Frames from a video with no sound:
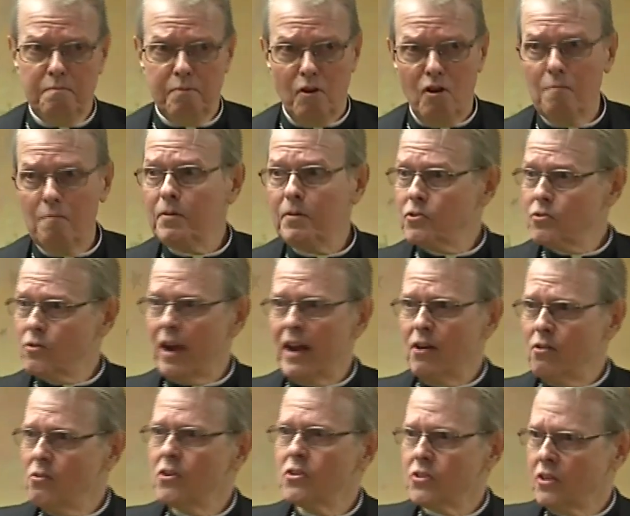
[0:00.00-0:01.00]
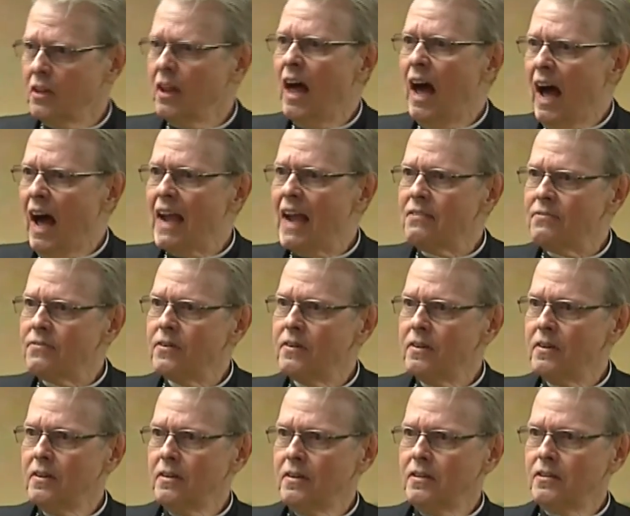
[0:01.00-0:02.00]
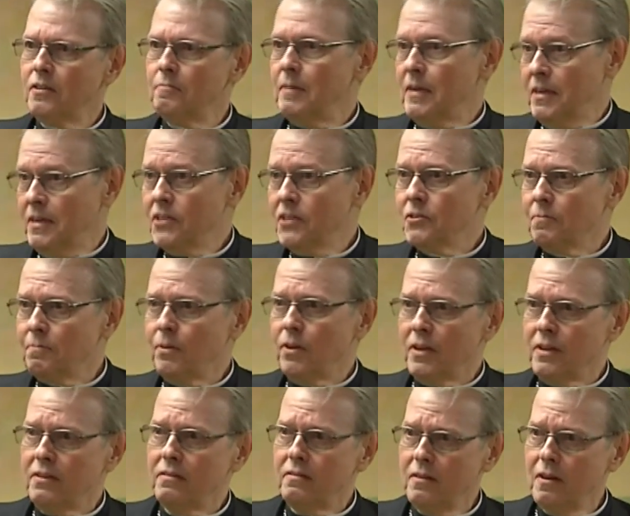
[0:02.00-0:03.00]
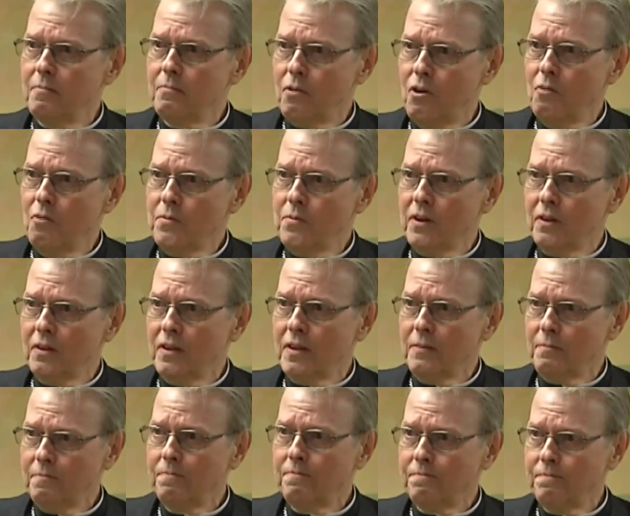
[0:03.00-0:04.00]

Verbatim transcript: perpetrator is alive, to be disciplined appropriately.